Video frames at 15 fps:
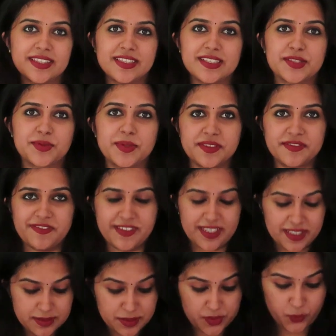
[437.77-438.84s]
This one
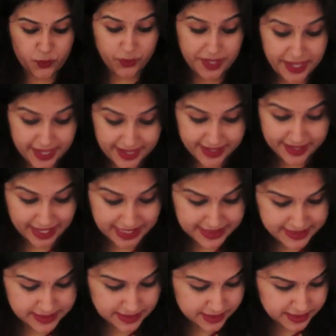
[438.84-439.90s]
feels way
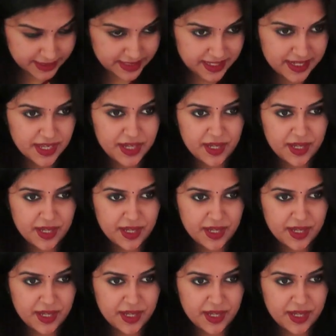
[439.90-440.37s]
lighter.